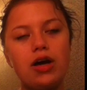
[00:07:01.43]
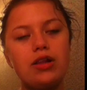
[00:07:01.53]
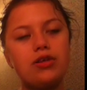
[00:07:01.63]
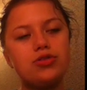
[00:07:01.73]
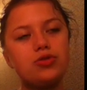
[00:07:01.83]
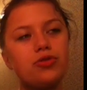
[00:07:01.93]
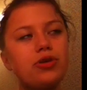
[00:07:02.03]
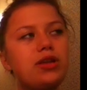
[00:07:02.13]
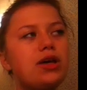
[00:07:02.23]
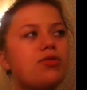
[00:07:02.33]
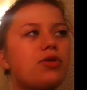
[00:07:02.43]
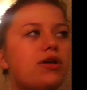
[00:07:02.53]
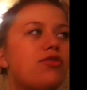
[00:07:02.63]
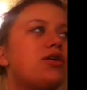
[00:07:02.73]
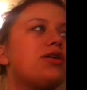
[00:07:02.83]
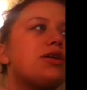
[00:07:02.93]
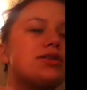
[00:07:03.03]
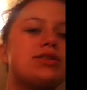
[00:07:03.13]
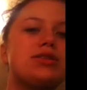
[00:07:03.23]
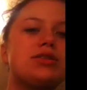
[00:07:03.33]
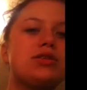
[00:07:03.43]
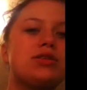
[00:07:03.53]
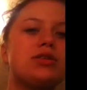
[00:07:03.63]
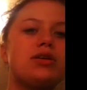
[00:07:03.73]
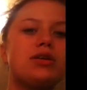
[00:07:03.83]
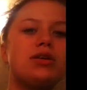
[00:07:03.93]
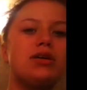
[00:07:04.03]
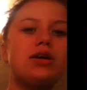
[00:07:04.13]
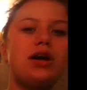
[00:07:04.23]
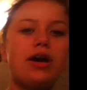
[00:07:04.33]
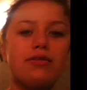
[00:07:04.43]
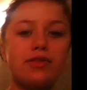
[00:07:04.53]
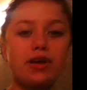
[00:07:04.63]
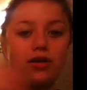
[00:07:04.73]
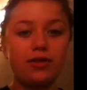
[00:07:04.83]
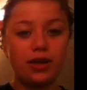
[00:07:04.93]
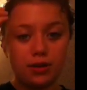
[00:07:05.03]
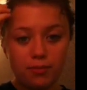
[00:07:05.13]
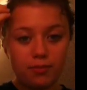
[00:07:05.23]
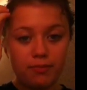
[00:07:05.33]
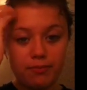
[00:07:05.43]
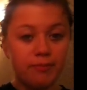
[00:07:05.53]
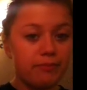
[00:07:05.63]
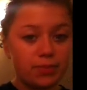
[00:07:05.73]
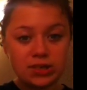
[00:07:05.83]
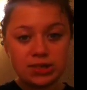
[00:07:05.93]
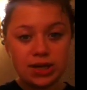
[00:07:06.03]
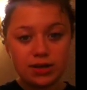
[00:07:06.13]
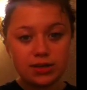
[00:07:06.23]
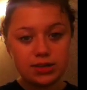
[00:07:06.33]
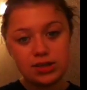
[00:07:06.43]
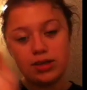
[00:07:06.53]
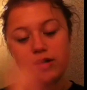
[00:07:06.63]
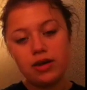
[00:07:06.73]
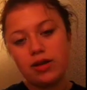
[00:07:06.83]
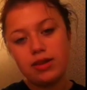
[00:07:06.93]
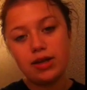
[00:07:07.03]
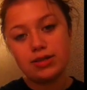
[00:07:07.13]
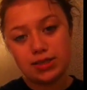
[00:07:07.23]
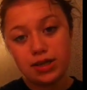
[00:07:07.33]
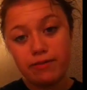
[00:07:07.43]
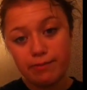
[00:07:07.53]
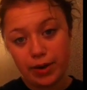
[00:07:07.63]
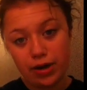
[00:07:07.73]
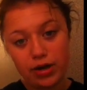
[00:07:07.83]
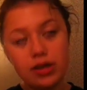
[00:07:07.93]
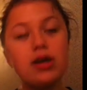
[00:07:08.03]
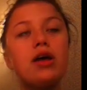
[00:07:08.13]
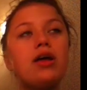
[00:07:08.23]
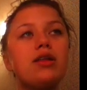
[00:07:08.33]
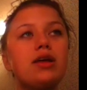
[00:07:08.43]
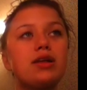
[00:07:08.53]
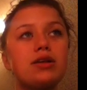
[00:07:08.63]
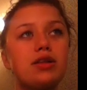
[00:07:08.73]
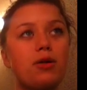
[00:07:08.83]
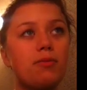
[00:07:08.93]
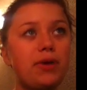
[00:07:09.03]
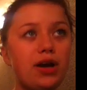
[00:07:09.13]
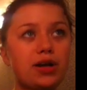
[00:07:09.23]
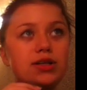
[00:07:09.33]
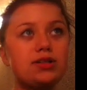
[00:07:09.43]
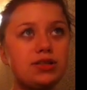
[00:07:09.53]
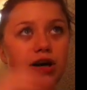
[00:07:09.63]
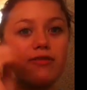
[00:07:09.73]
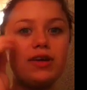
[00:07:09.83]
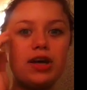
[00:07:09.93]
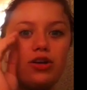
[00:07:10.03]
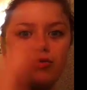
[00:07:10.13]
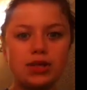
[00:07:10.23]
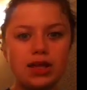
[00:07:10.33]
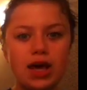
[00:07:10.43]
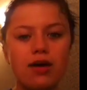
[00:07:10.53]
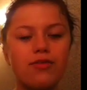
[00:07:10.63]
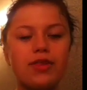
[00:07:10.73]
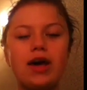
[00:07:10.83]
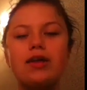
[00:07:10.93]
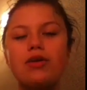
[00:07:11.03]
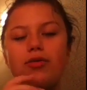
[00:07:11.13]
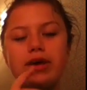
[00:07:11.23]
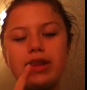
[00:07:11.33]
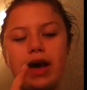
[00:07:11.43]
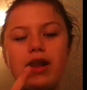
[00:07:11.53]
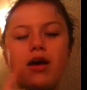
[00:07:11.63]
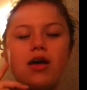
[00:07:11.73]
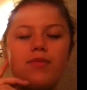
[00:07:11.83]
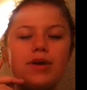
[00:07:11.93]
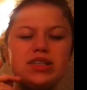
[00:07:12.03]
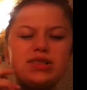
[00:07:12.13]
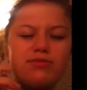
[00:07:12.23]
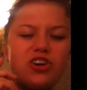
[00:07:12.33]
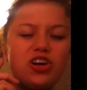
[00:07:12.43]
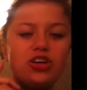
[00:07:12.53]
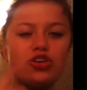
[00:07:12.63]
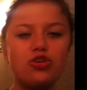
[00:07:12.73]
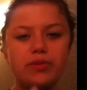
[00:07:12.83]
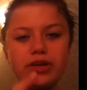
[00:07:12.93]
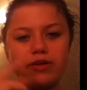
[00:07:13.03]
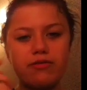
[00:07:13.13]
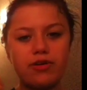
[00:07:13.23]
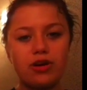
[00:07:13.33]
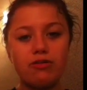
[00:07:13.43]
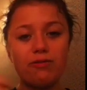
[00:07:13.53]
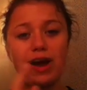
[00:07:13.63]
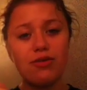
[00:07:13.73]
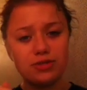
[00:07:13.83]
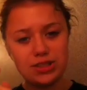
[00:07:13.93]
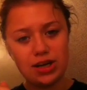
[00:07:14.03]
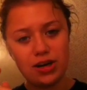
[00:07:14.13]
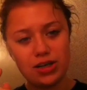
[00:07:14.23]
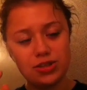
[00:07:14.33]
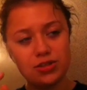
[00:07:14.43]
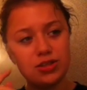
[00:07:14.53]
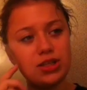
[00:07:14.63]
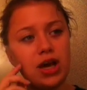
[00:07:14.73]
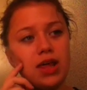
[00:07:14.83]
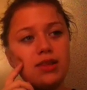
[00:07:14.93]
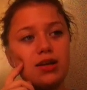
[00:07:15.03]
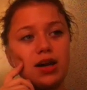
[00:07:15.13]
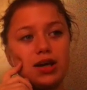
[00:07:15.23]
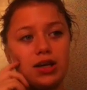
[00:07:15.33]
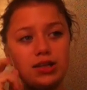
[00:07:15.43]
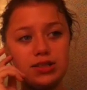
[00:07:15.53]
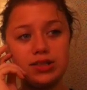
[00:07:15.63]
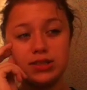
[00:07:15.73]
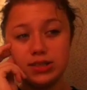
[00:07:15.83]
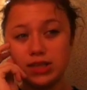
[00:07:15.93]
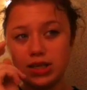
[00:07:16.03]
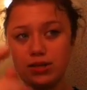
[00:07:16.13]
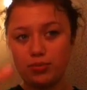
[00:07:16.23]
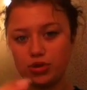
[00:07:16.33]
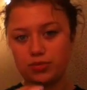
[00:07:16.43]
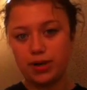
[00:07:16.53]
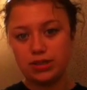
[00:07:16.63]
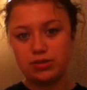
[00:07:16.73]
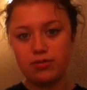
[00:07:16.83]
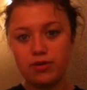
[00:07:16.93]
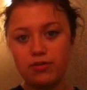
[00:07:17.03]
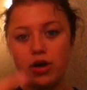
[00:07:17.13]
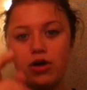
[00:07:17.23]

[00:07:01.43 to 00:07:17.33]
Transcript: and their soul and, like, whatever it is of their, like, mentality that is kind of buried. Like, their buried stuff. And I know that they have that, and knowing that makes them very human and very round characters that I can see the perspective of.